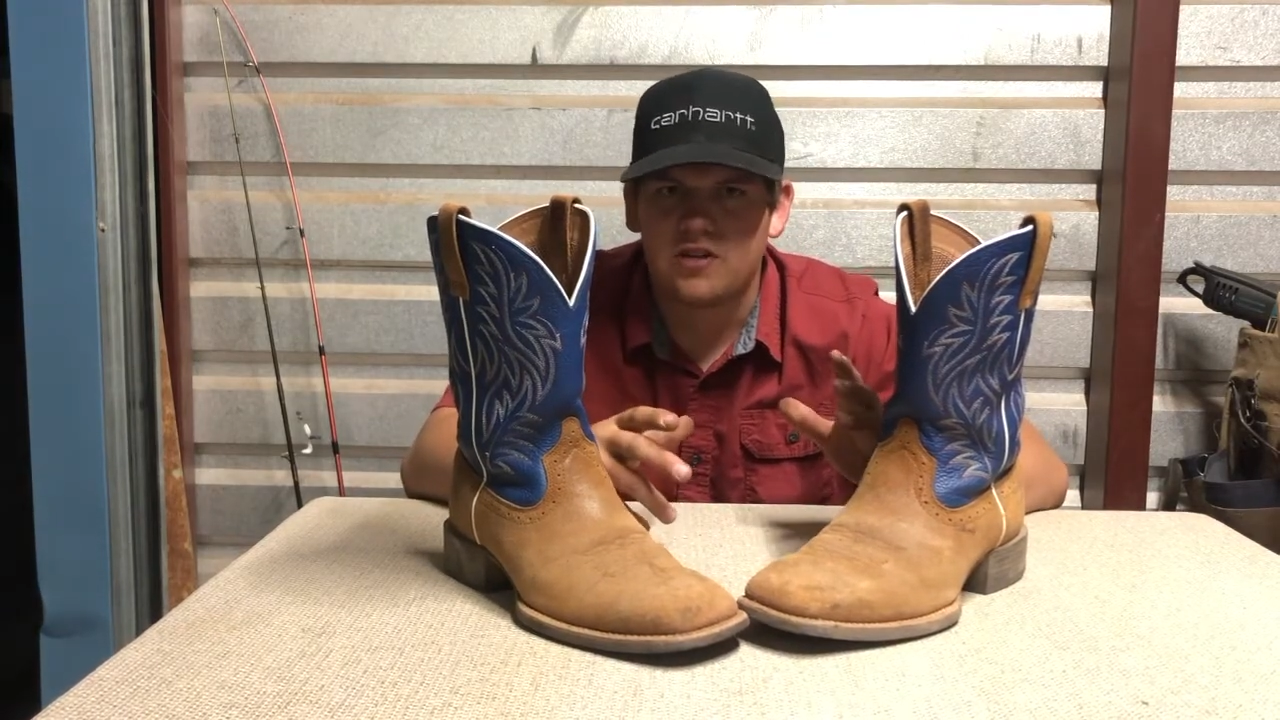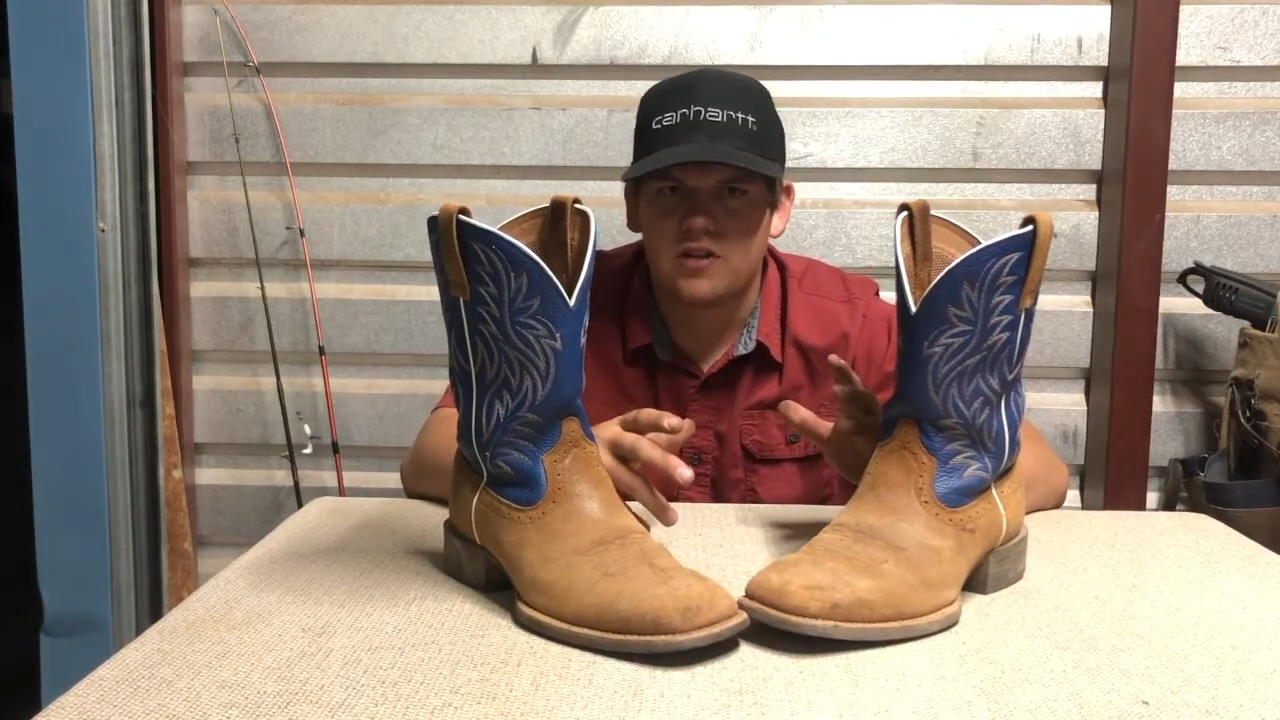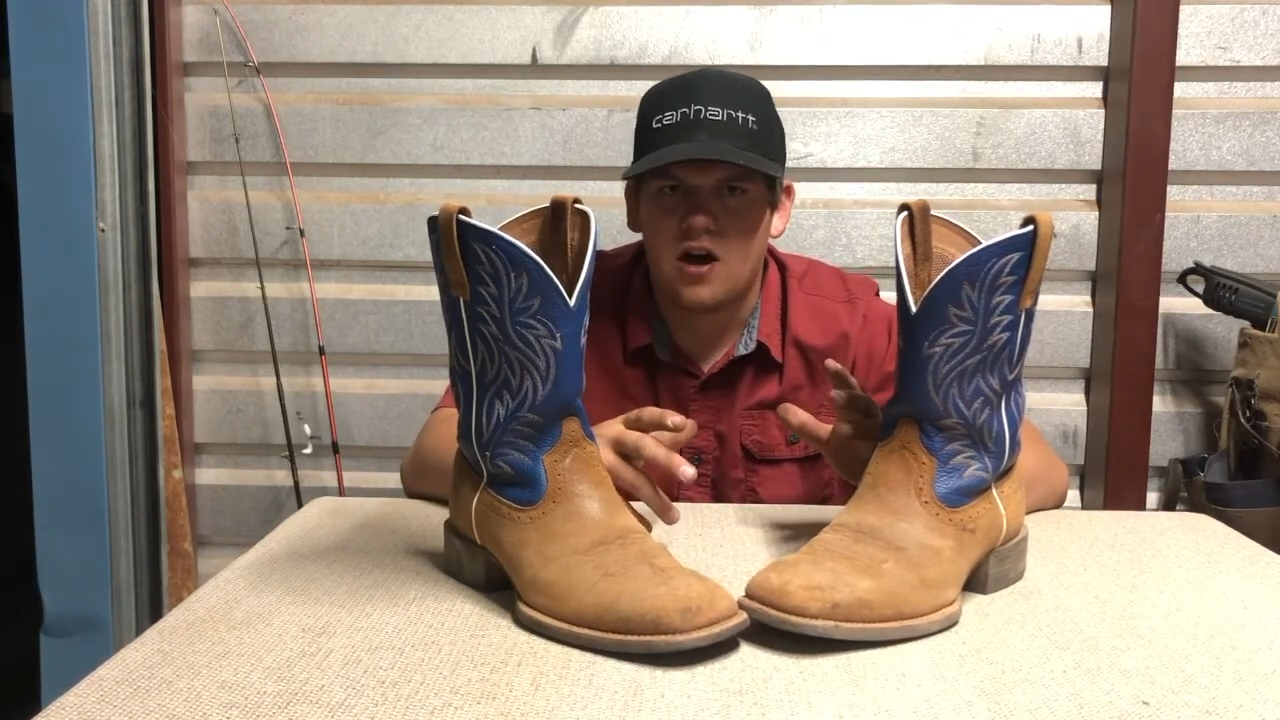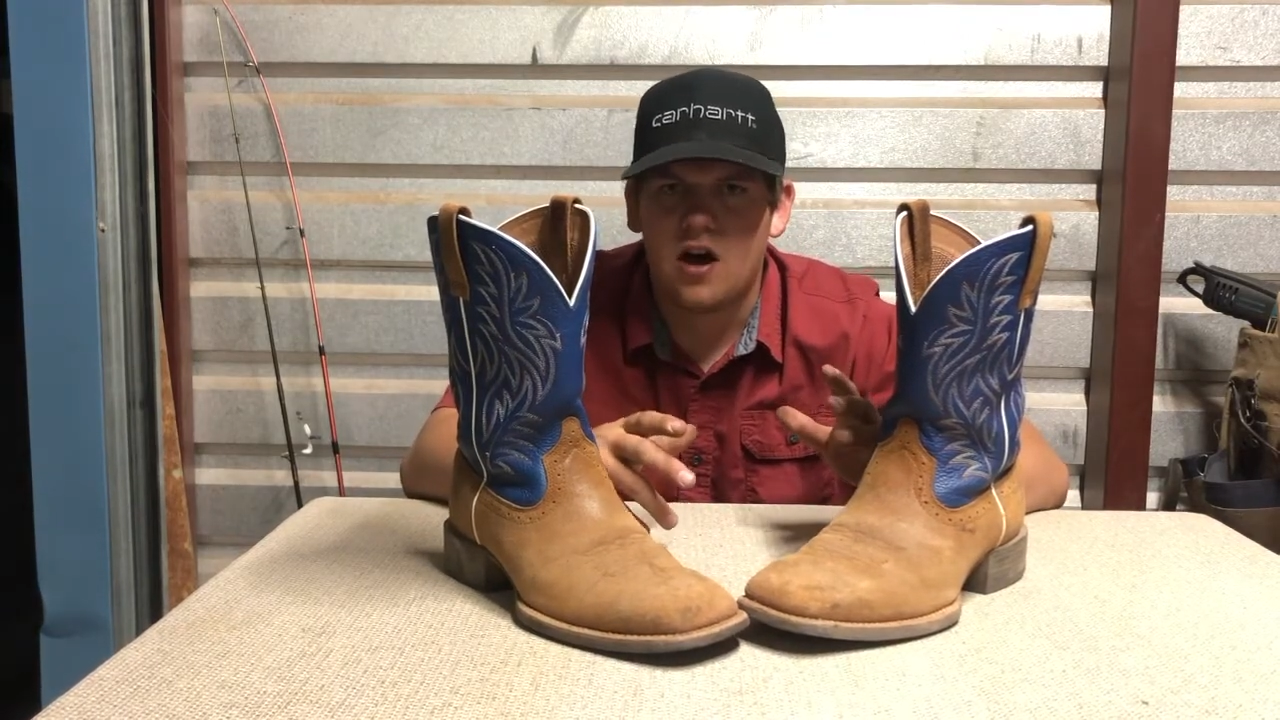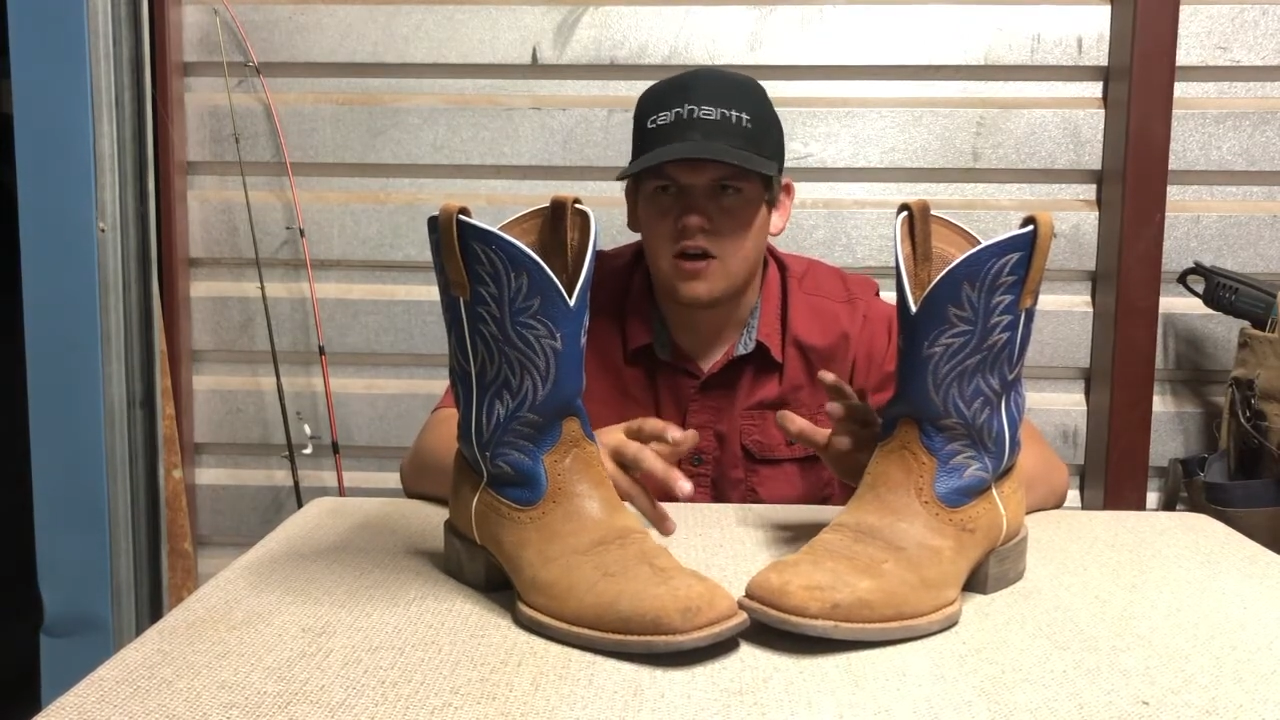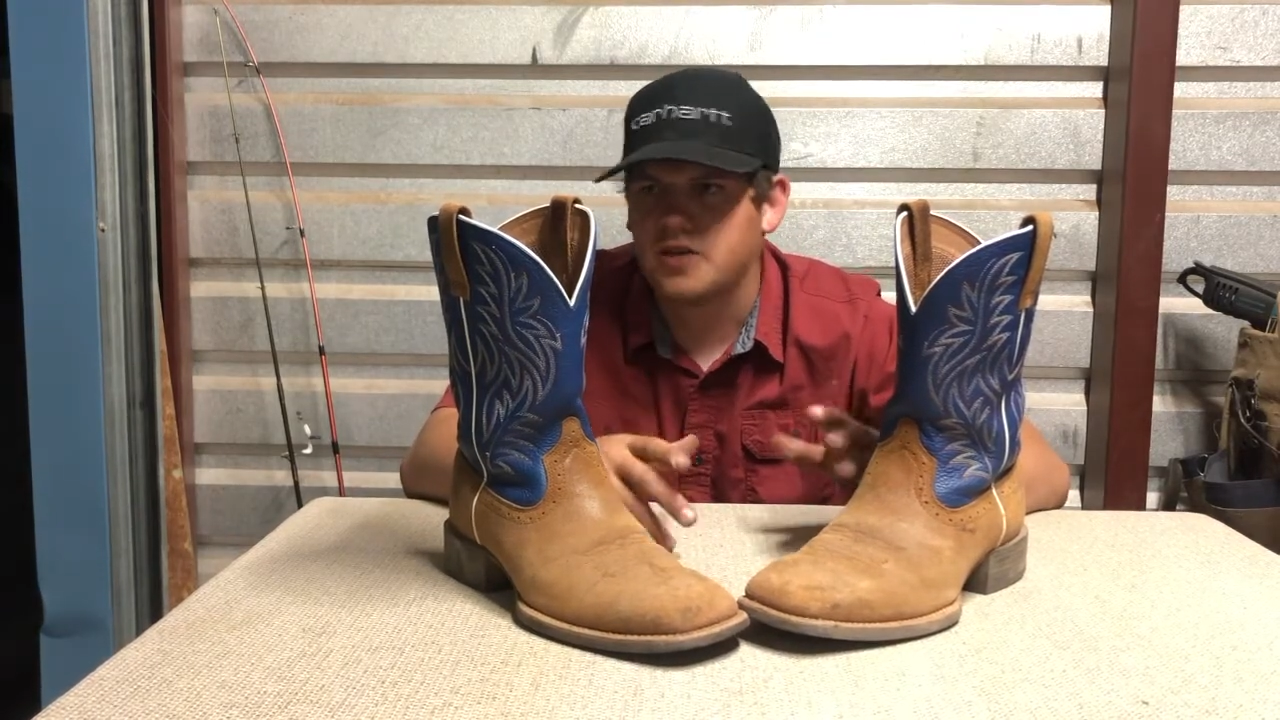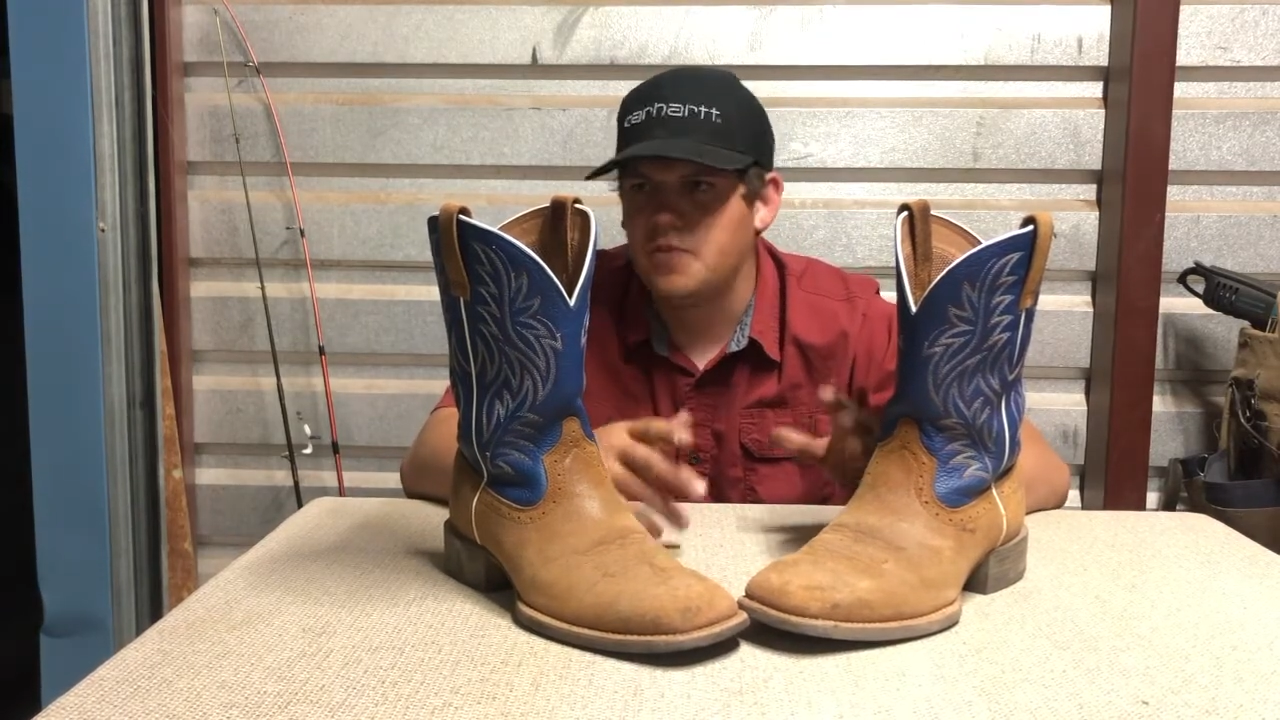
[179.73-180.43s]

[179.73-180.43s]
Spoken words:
socks,